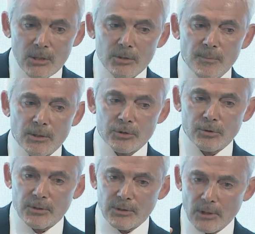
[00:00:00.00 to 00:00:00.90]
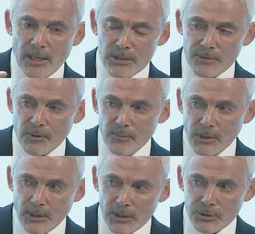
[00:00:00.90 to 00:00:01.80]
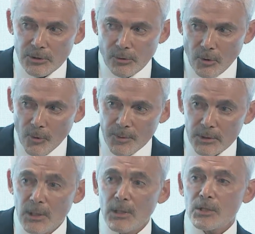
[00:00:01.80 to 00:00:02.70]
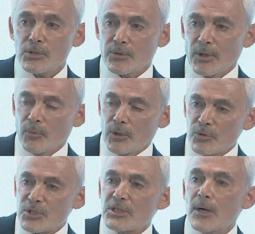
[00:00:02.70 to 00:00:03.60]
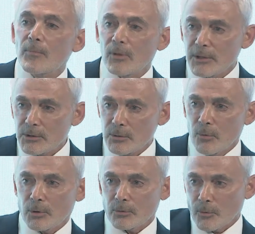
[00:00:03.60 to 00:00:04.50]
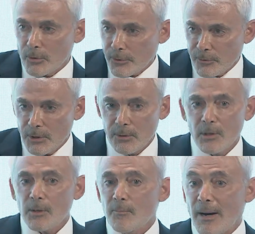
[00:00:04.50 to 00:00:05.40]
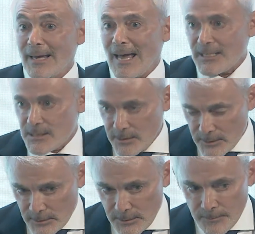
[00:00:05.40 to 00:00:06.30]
to make sure that the lines of communication are open so that we don't stumble into World War III by accident.